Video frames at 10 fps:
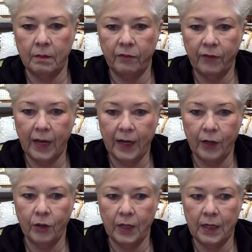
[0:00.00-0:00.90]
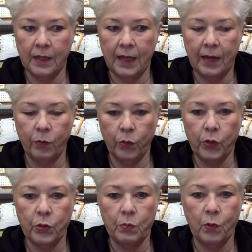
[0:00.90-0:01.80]
fire in that
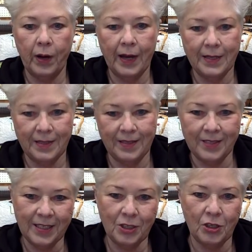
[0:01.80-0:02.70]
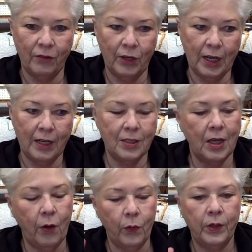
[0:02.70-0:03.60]
room where I sit and stitch every night.
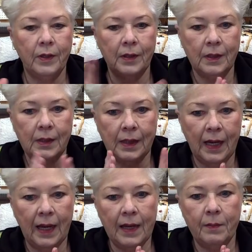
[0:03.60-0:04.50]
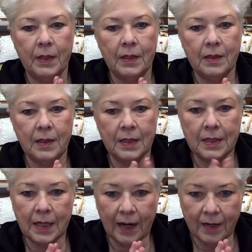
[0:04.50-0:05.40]
So I am
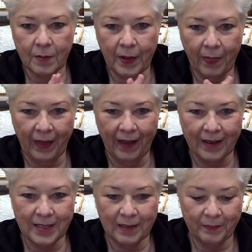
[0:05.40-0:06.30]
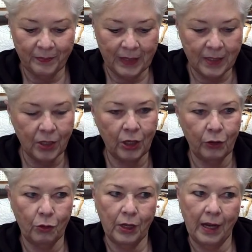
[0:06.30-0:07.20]
excited about that. That's
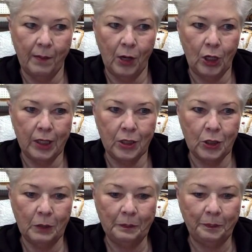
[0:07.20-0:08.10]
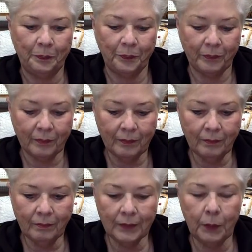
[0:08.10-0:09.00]
another thing I'm all into.
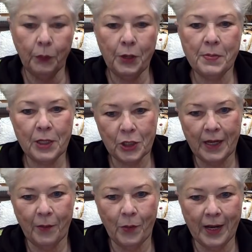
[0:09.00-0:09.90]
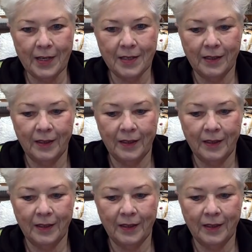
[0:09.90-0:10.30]
Pretty much can't wait